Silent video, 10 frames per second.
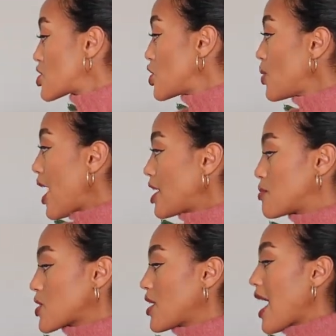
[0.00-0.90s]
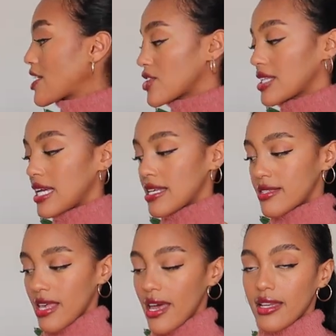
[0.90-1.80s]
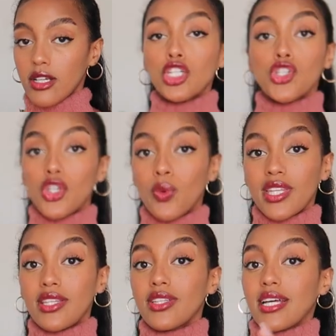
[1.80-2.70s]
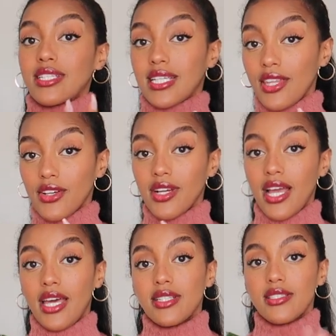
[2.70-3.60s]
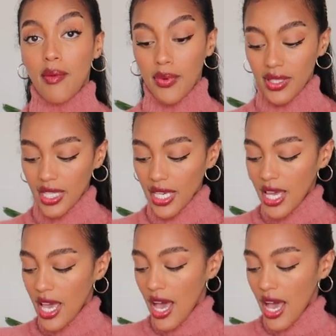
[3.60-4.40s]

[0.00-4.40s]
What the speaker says: two items are actually a set and I'll show you what they look like together and separately.